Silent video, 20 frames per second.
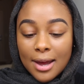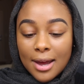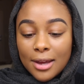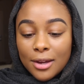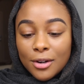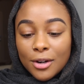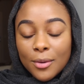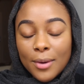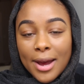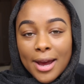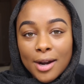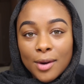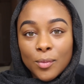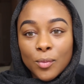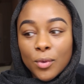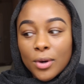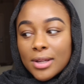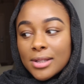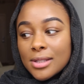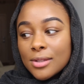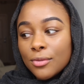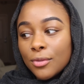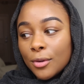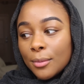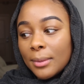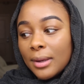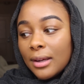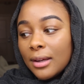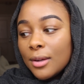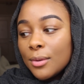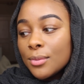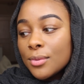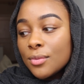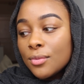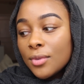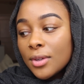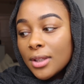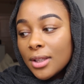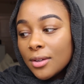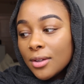you know, Adam was for me. He was
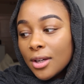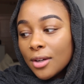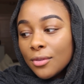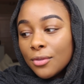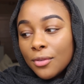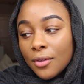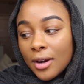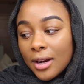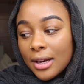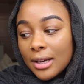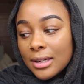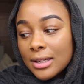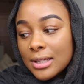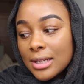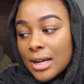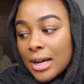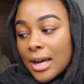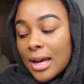really a good friend.